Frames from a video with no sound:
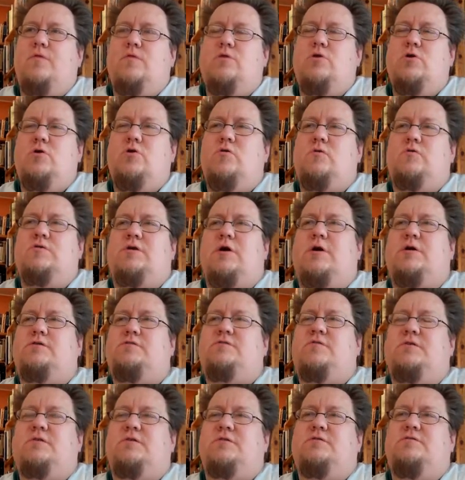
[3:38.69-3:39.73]
new science
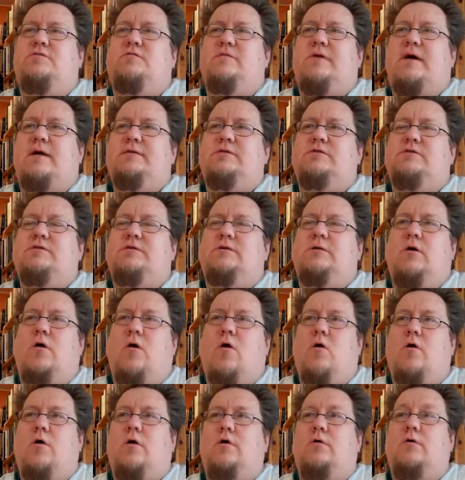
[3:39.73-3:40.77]
fiction and fantasy,
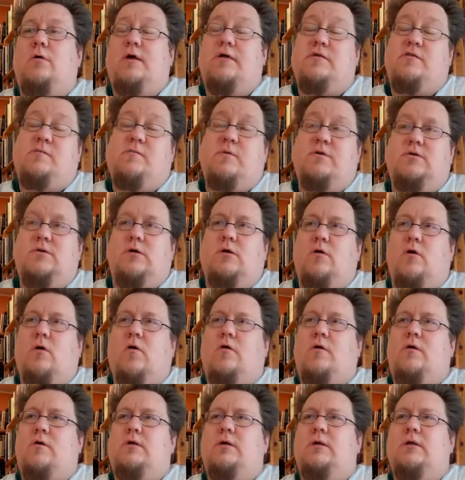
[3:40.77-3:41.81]
horror, especially
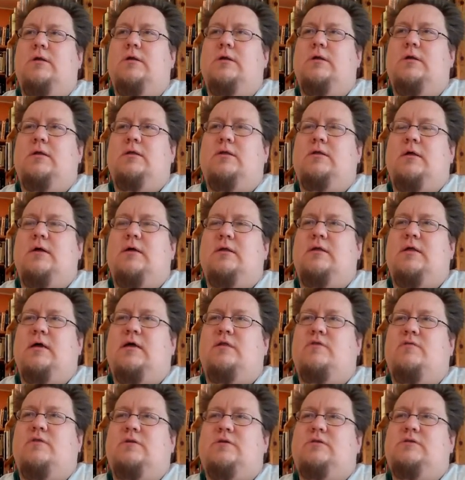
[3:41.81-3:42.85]
horror in
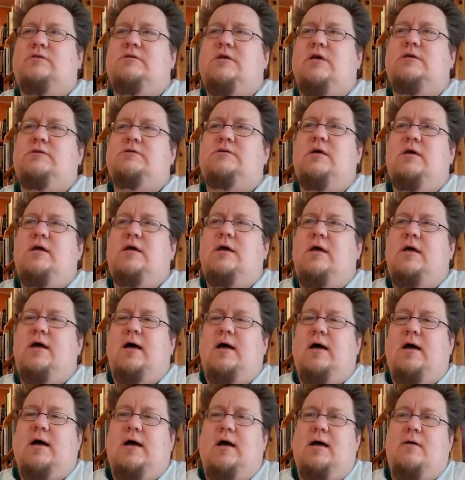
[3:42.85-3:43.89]
Tahtivaeltaja's case,
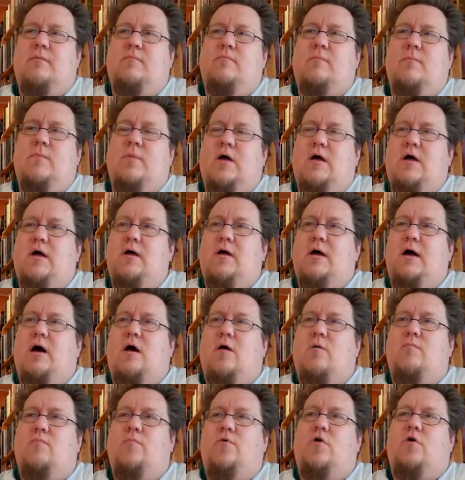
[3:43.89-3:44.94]
um,
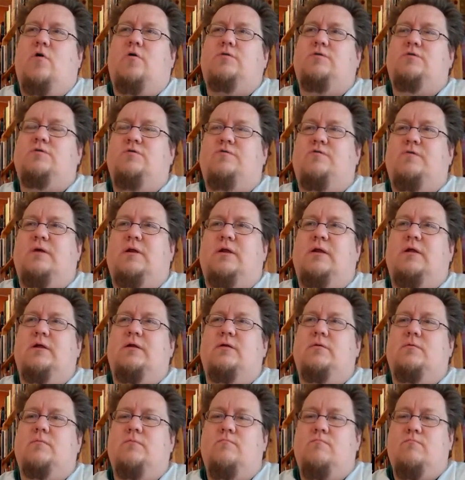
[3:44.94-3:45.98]
are brought to
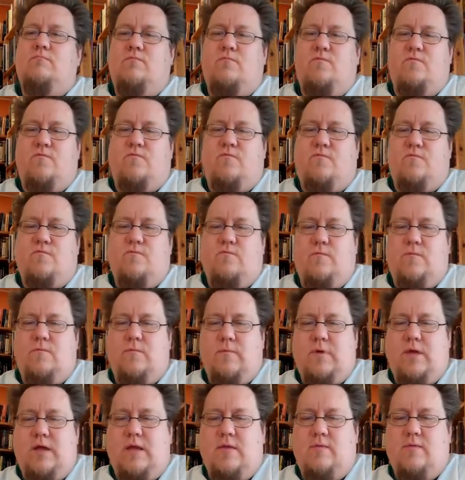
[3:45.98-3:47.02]
Finland
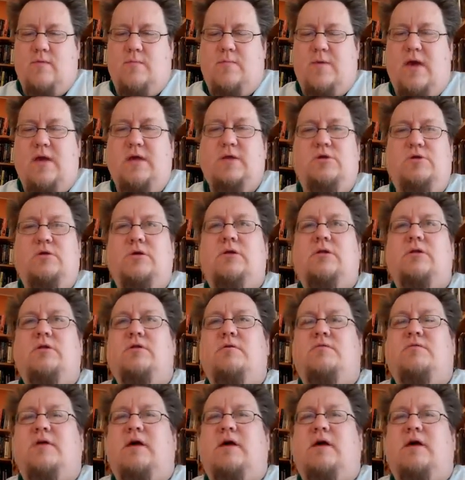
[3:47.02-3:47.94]
in the pages of